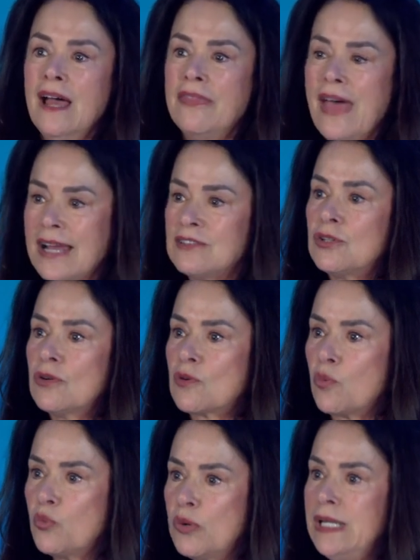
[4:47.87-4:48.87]
That took
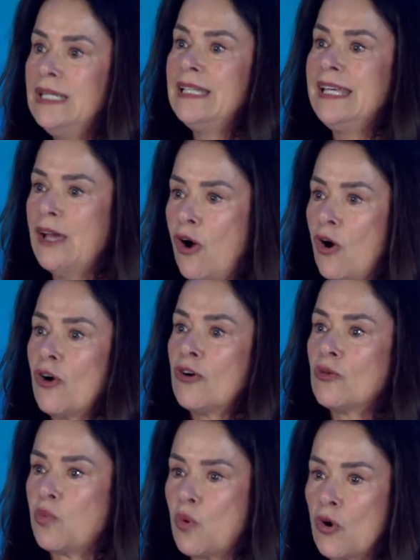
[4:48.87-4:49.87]
really
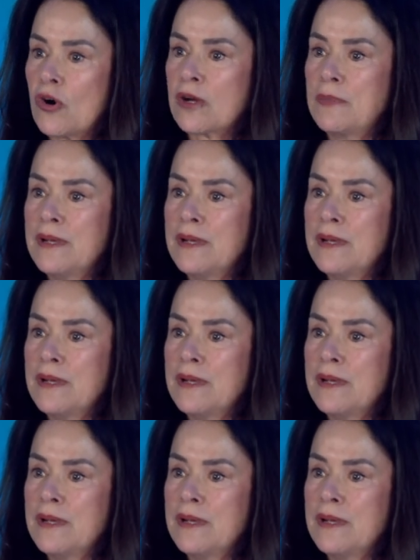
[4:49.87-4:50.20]
hard work